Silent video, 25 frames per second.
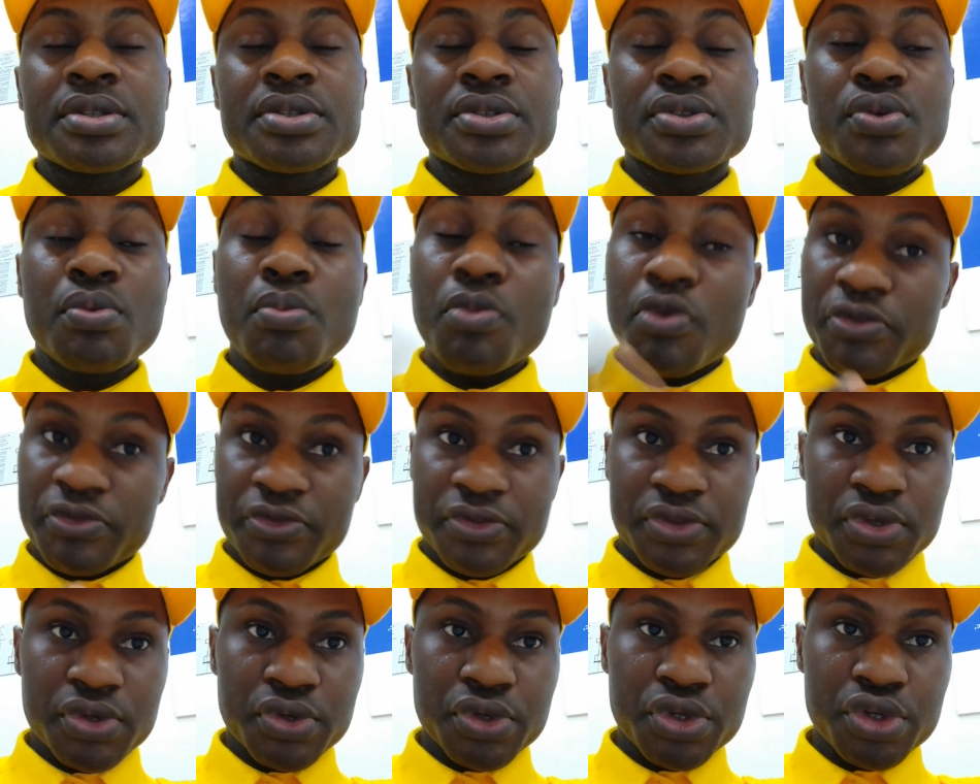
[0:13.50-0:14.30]
to
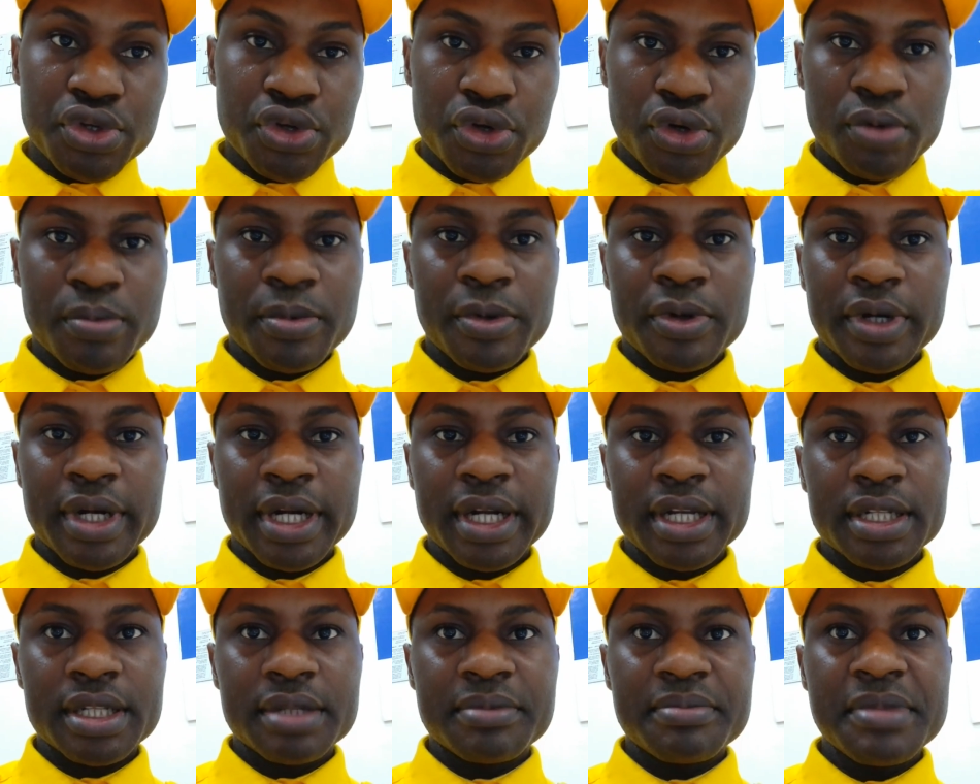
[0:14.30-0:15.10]
move to Europe. All
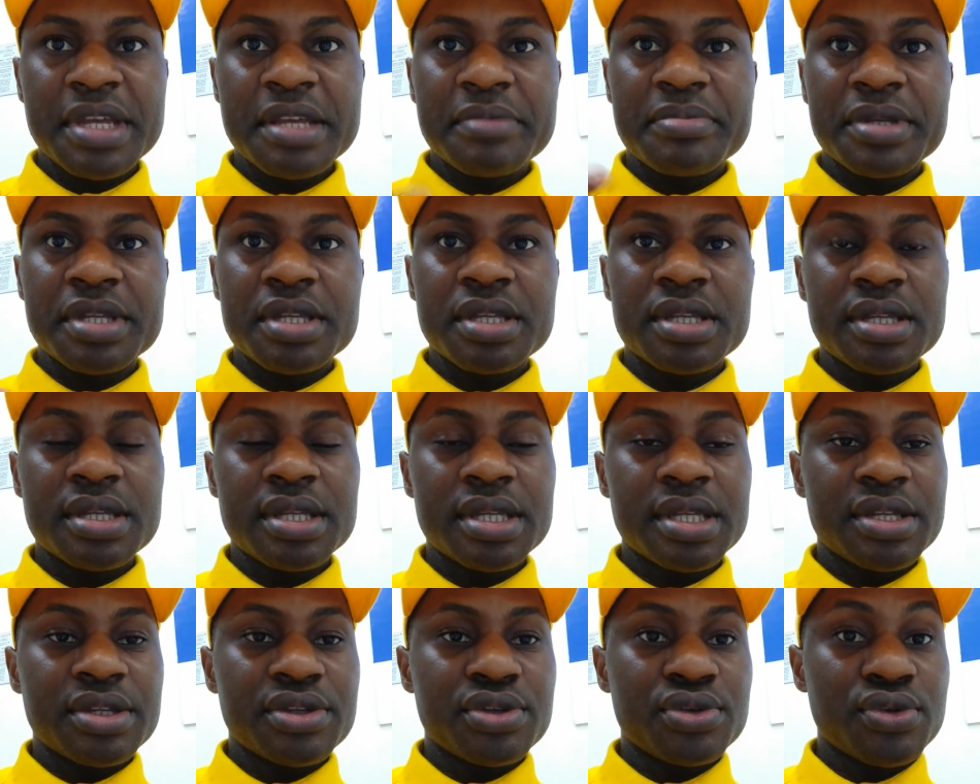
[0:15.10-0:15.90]
right,
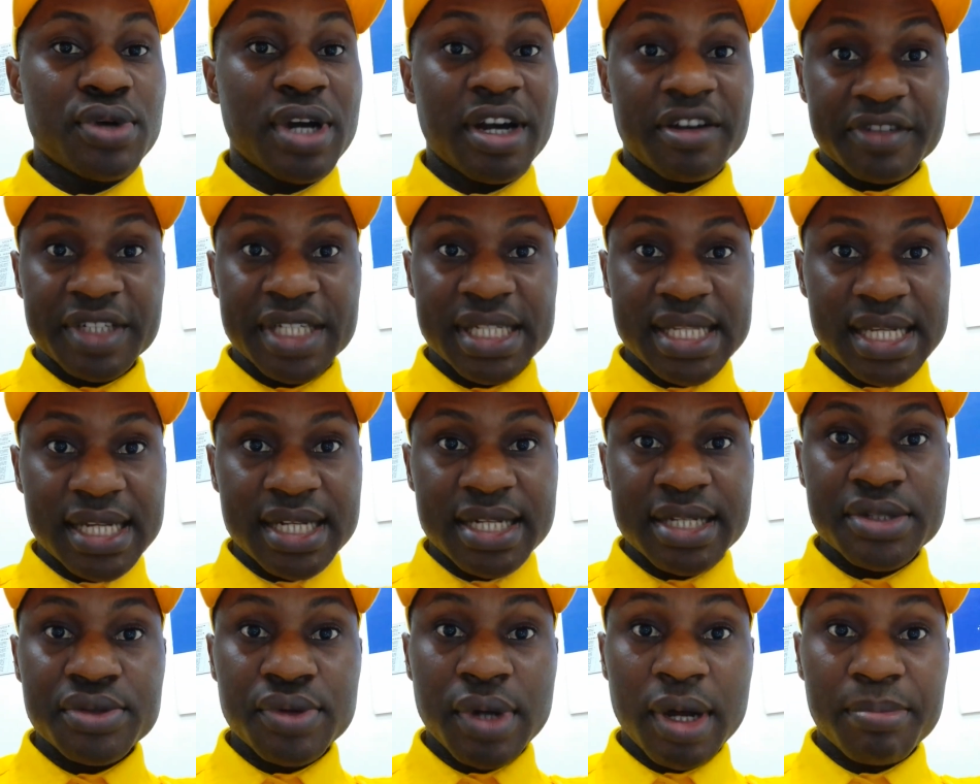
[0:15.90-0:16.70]
maybe you have
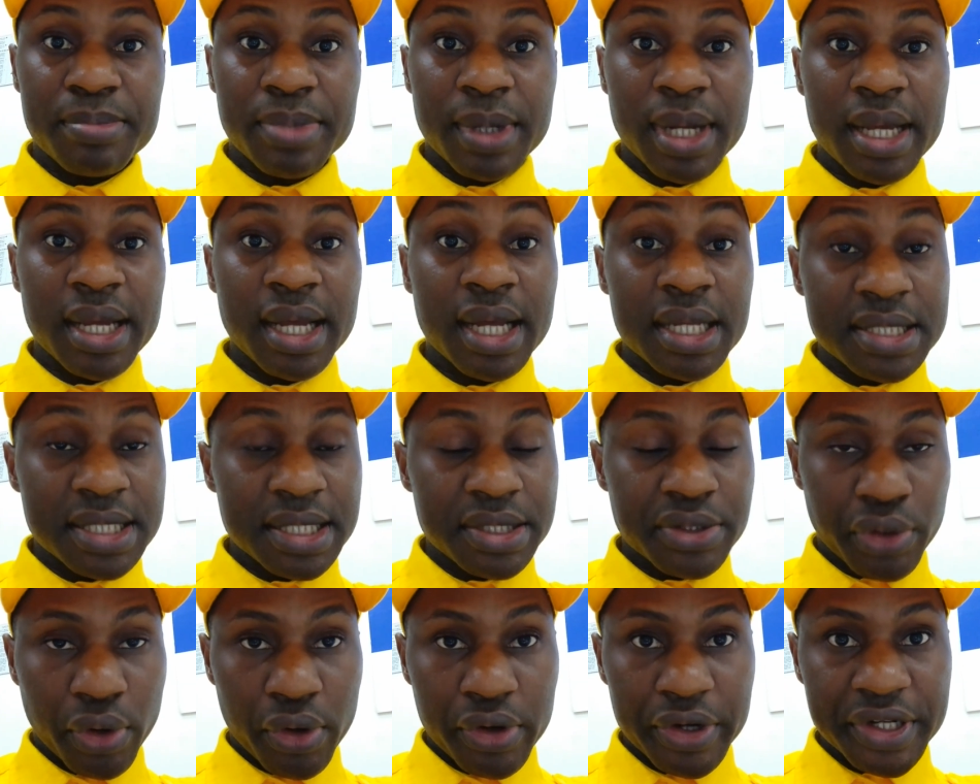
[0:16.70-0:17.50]
decided to apply as
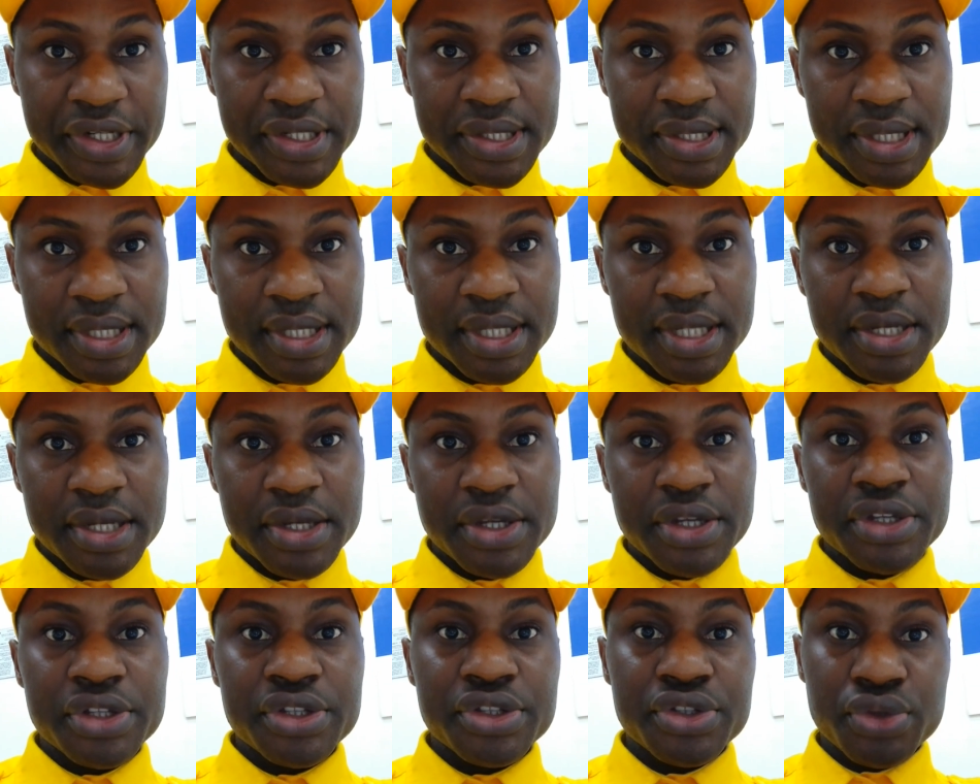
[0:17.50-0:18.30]
a tourist
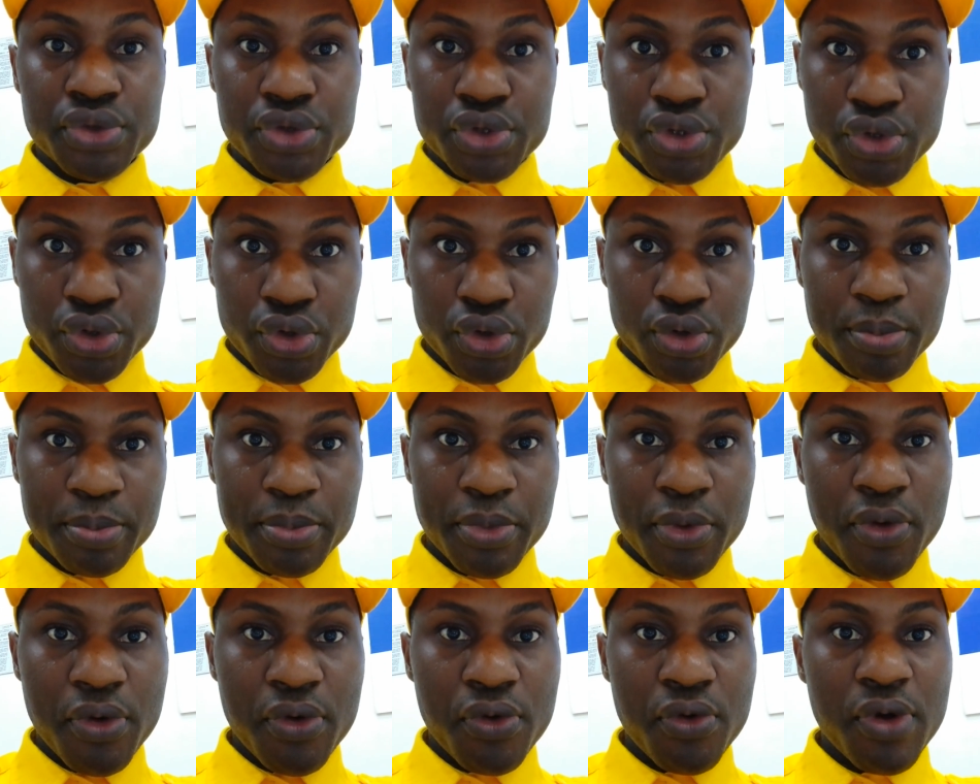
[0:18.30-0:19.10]
to Europe,
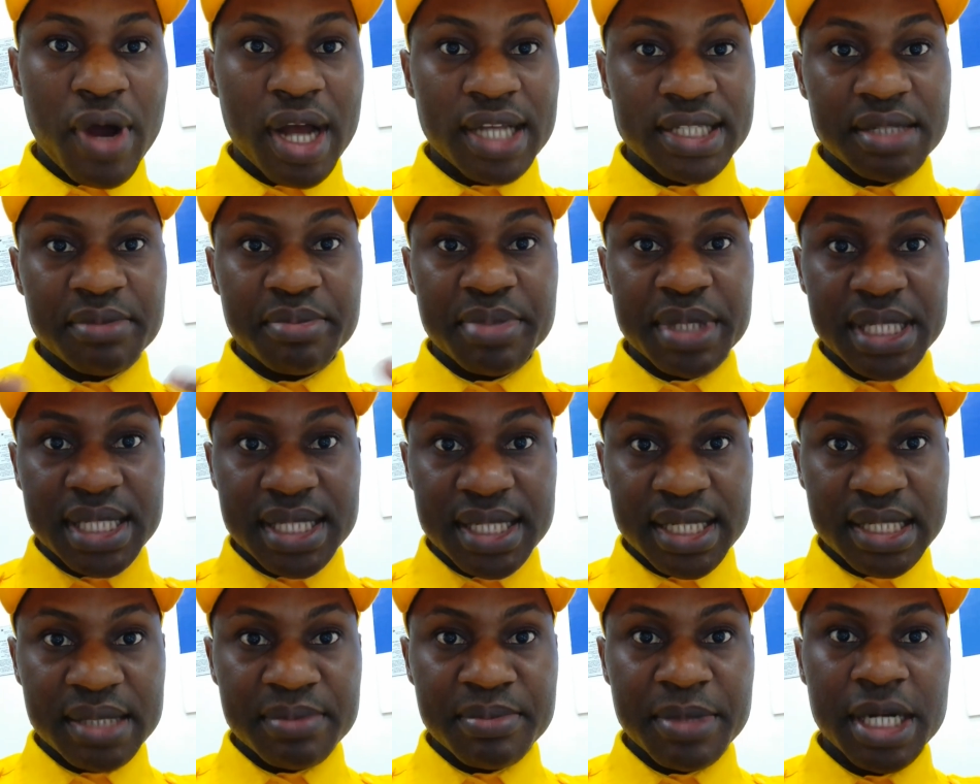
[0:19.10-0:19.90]
or as a
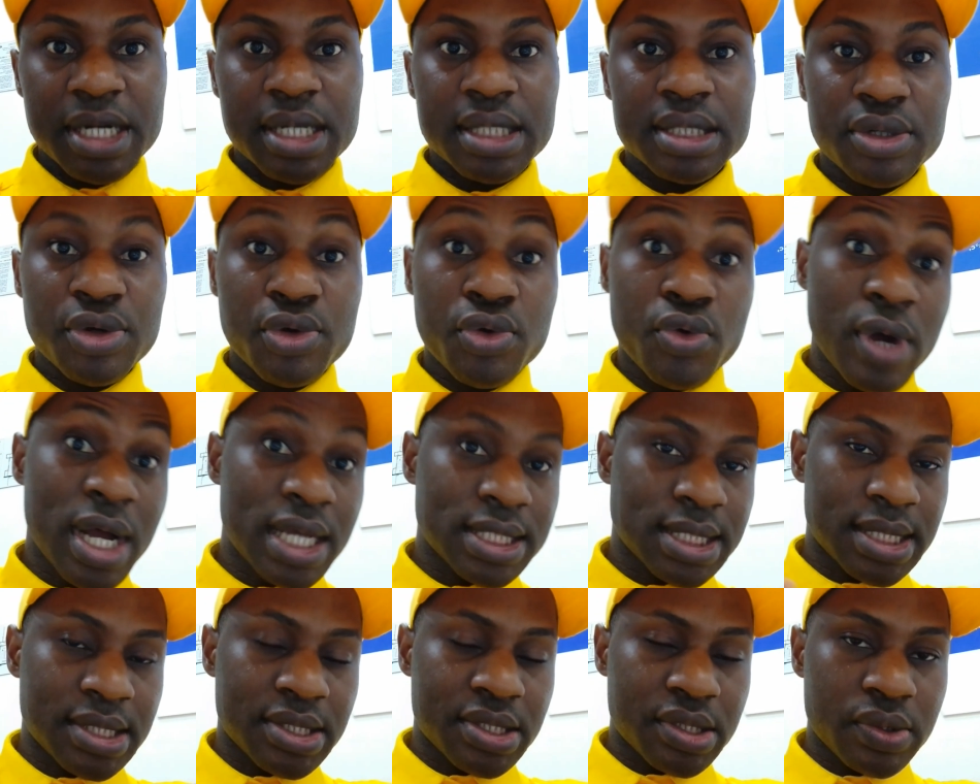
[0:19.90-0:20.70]
businessman, or
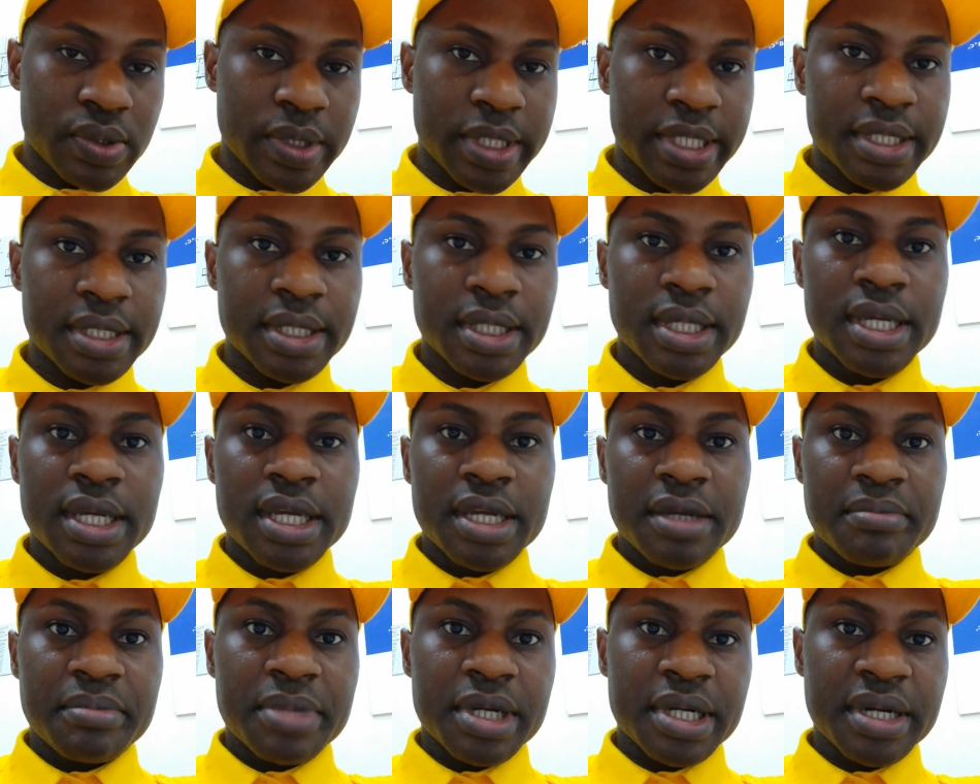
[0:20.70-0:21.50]
as a student.
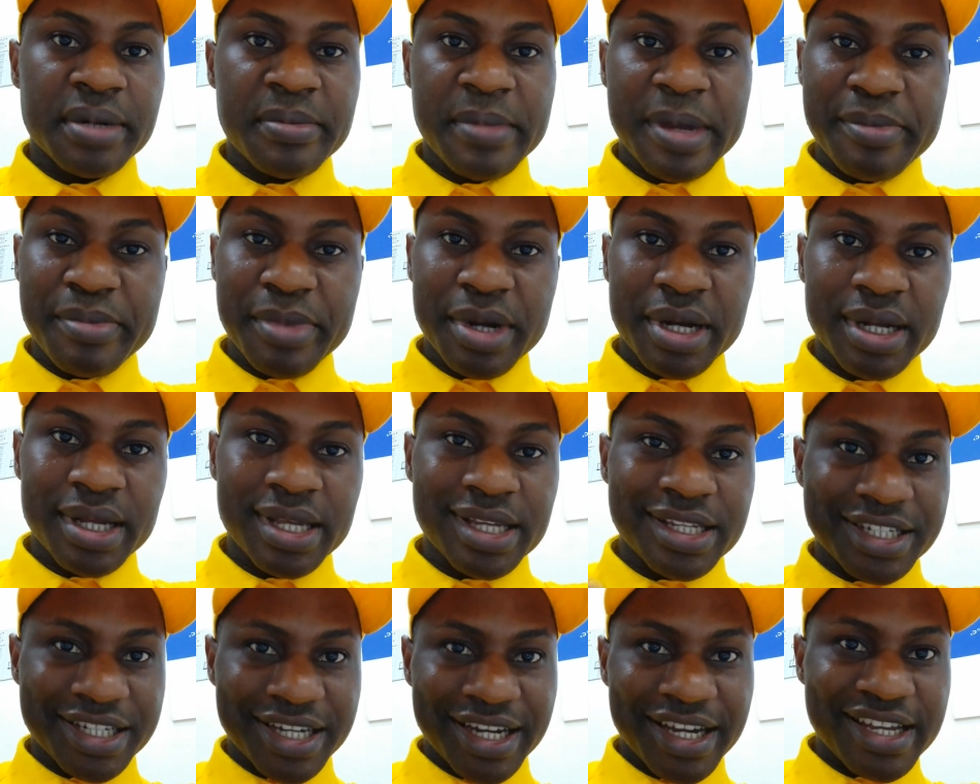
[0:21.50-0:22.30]
But remember,
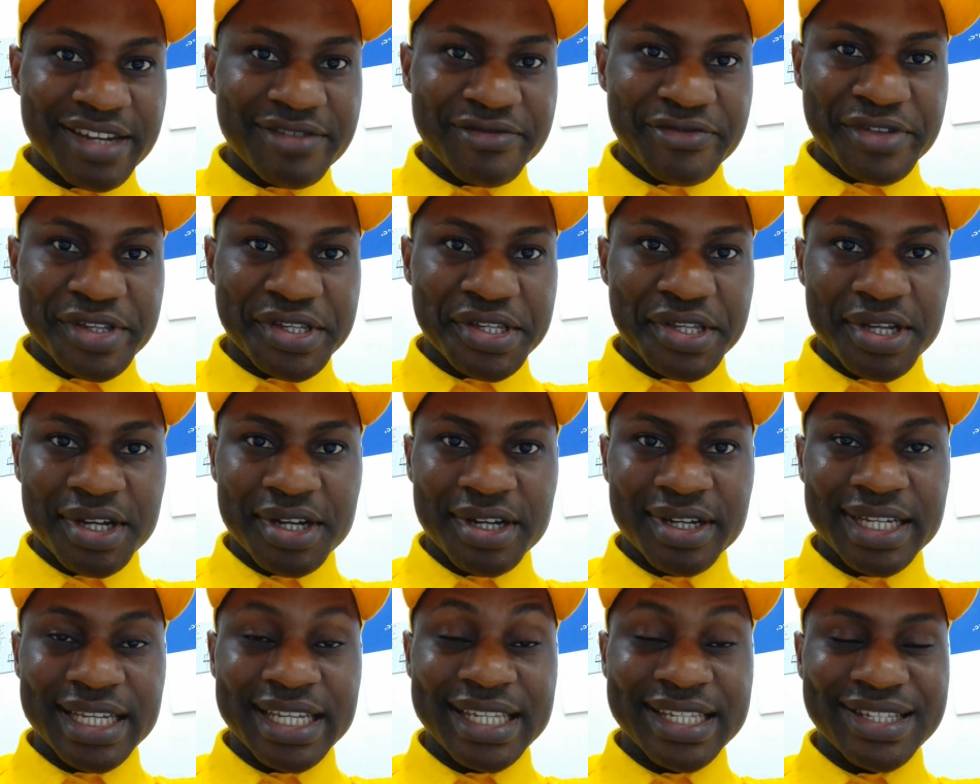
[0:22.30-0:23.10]
a Schengen
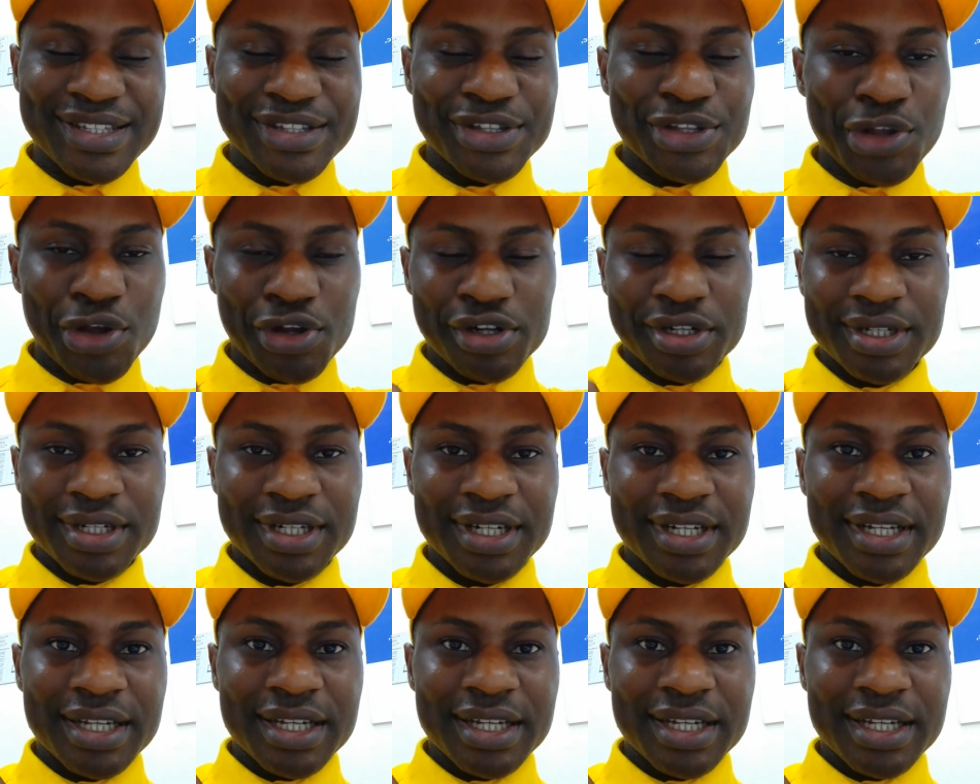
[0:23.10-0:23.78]
visa is not